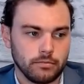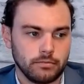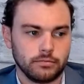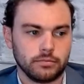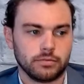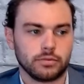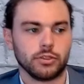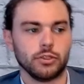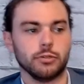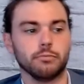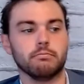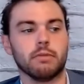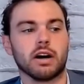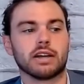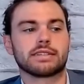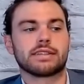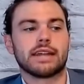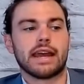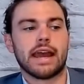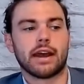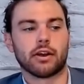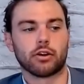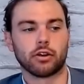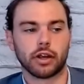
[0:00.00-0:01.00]
You must
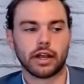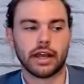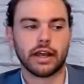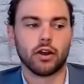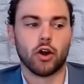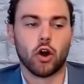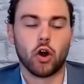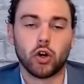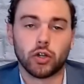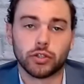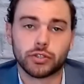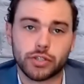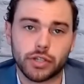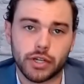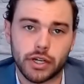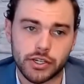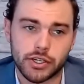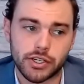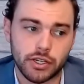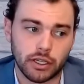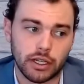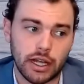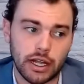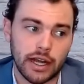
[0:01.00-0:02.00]
aggregate all
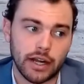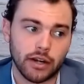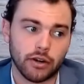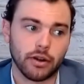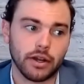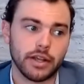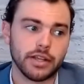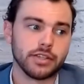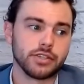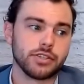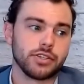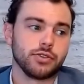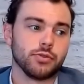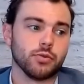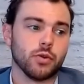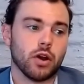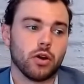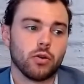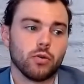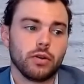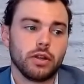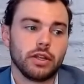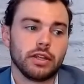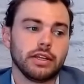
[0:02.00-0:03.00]
traditional IRAs you
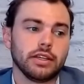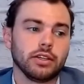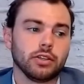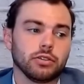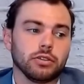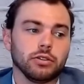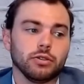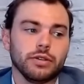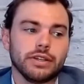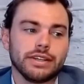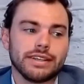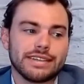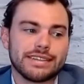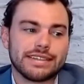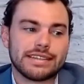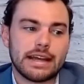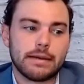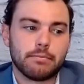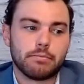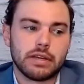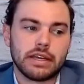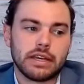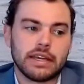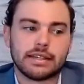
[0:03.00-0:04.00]
own, including
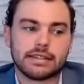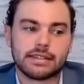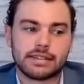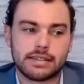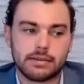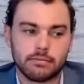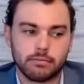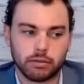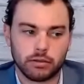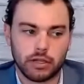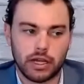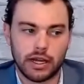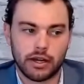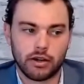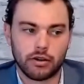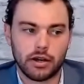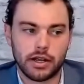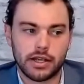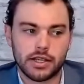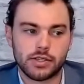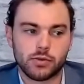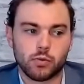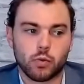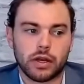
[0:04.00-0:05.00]
SEP and simple
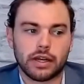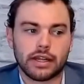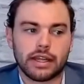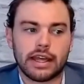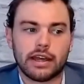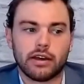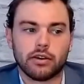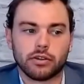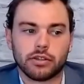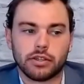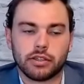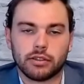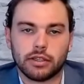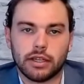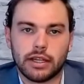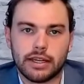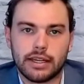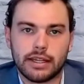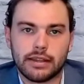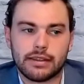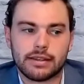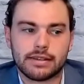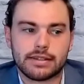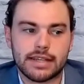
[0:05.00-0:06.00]
IRAs, when
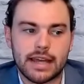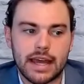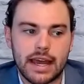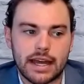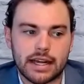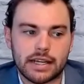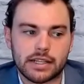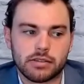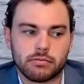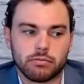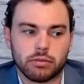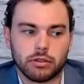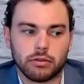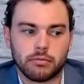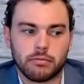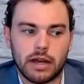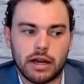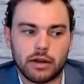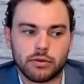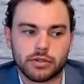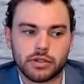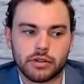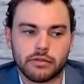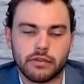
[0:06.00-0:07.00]
calculating the taxable
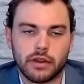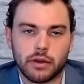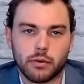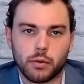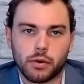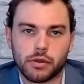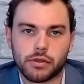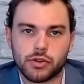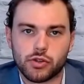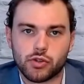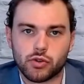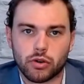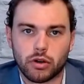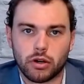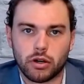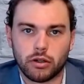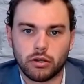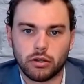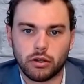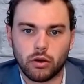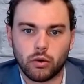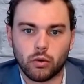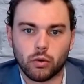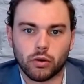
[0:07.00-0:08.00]
amount of a
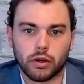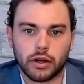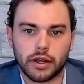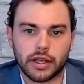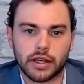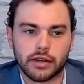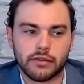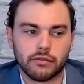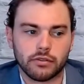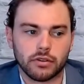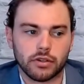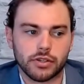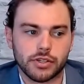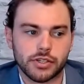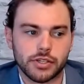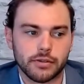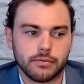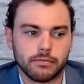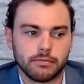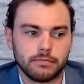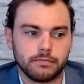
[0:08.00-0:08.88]
withdrawal or a conversion.